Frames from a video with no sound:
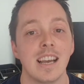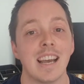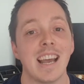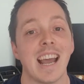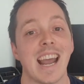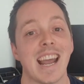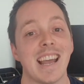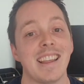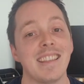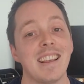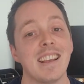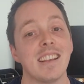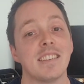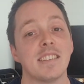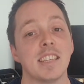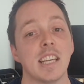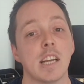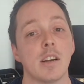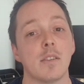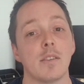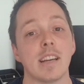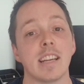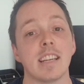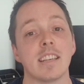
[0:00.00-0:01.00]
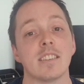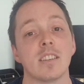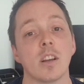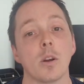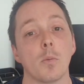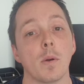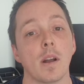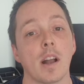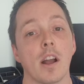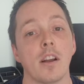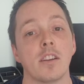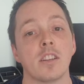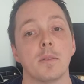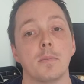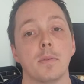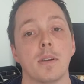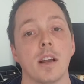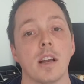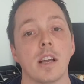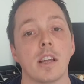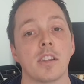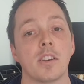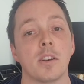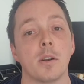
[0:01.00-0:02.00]
In this series, we're going to be
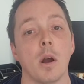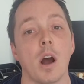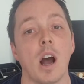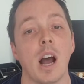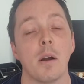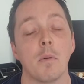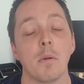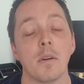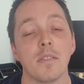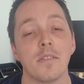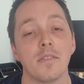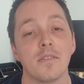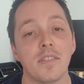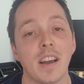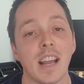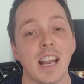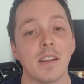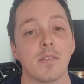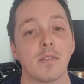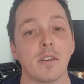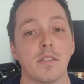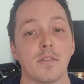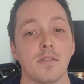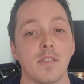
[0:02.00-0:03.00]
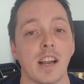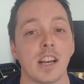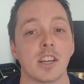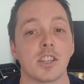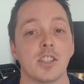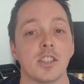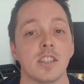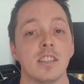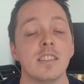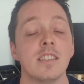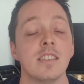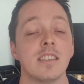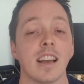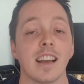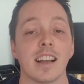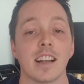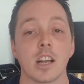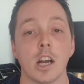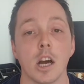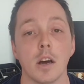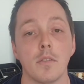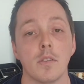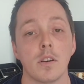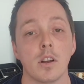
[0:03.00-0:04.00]
going through our favourite factions and
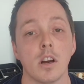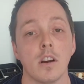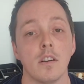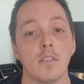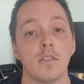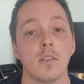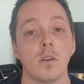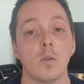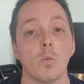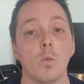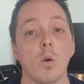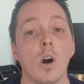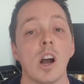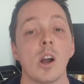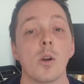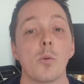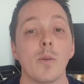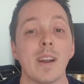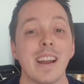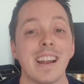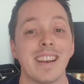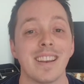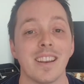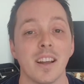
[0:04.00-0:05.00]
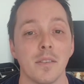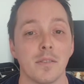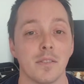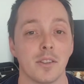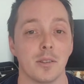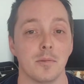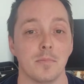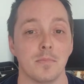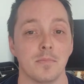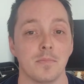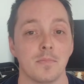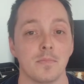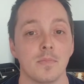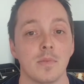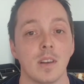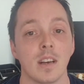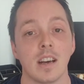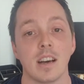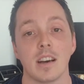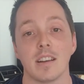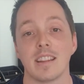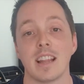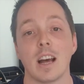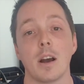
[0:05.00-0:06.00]
covering off why we love them.
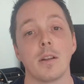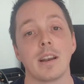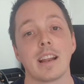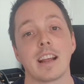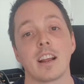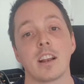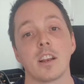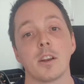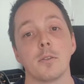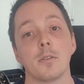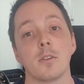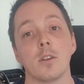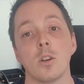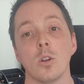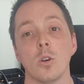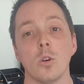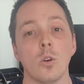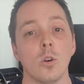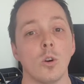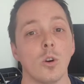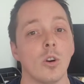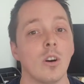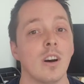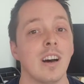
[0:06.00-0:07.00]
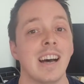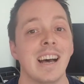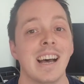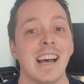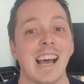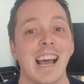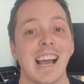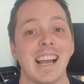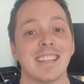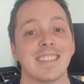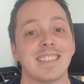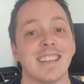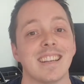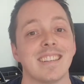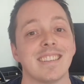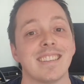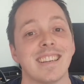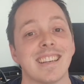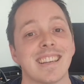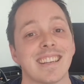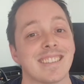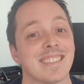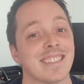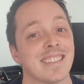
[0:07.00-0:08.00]
And that will include lore,
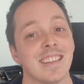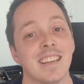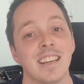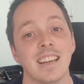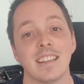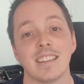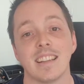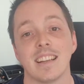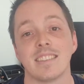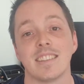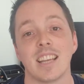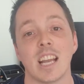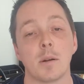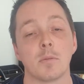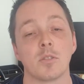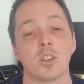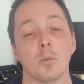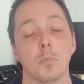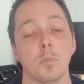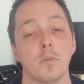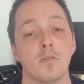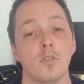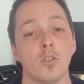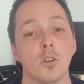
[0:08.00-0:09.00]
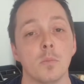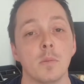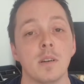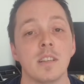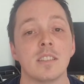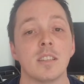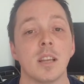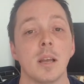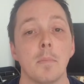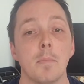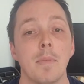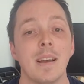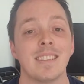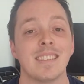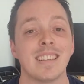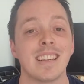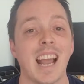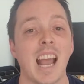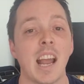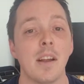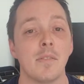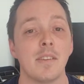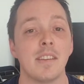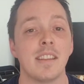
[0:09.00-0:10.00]
aesthetics, their tabletop performance,
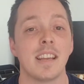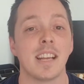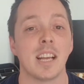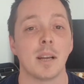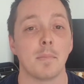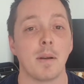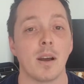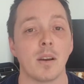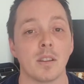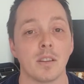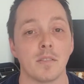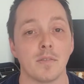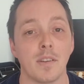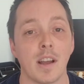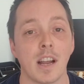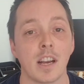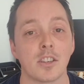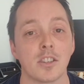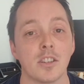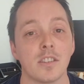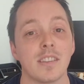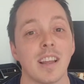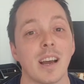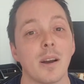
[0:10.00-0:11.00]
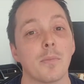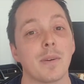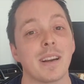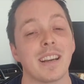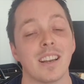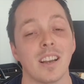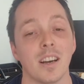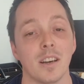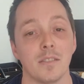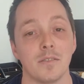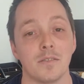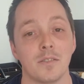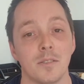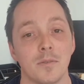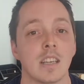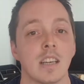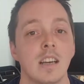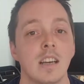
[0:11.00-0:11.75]
basically everything about the faction that we love.